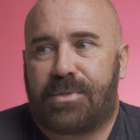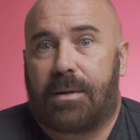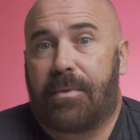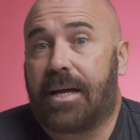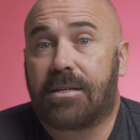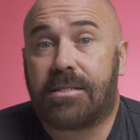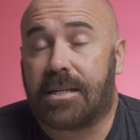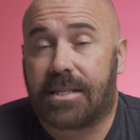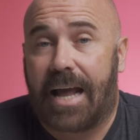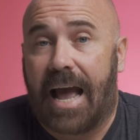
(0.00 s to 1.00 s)
somebody else
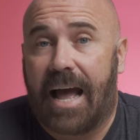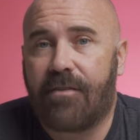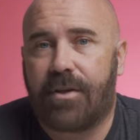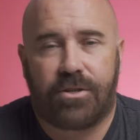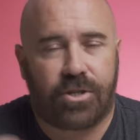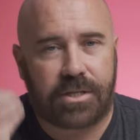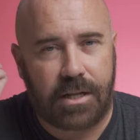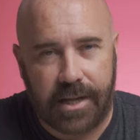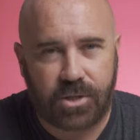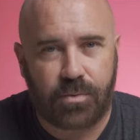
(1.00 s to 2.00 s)
doesn't have, and it just
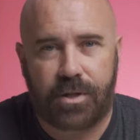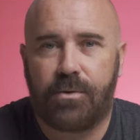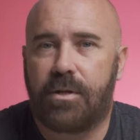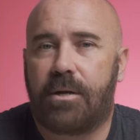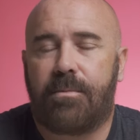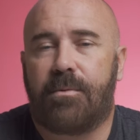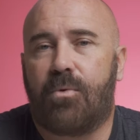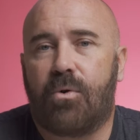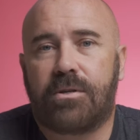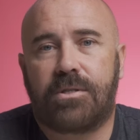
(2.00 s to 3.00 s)
clicks with you a little bit more.